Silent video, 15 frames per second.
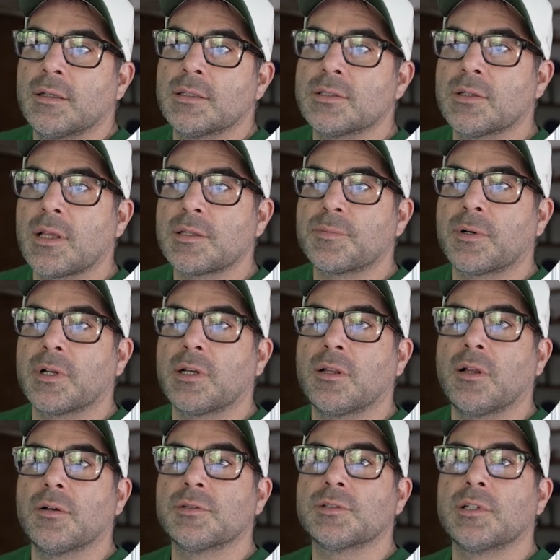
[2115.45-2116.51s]
So that's pretty
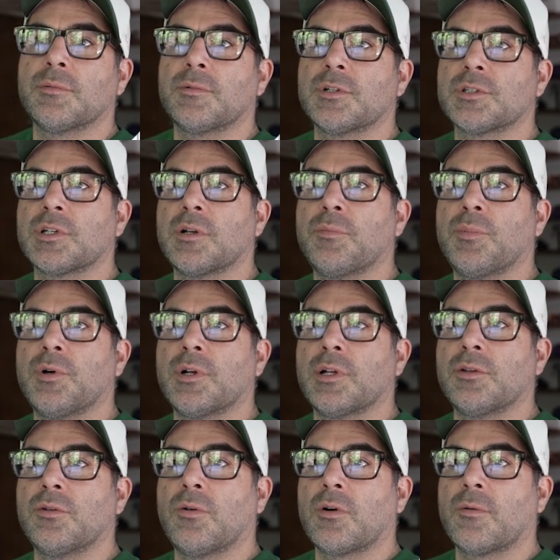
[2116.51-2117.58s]
close. And we're just going to put a
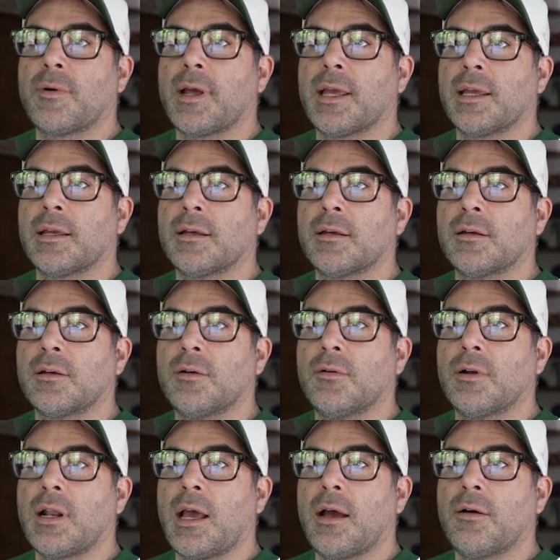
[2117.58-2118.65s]
doorway
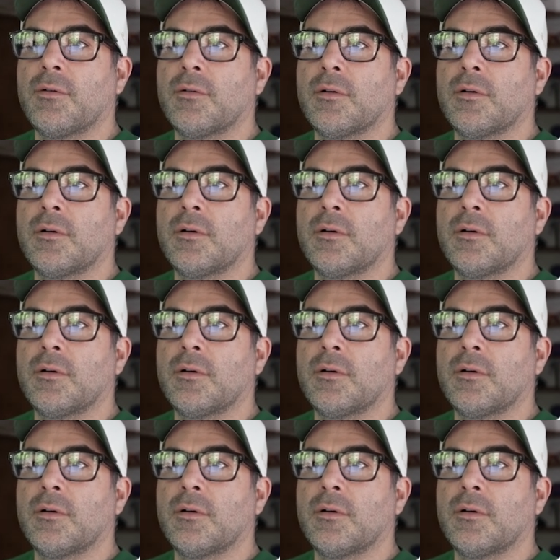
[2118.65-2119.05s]
going out.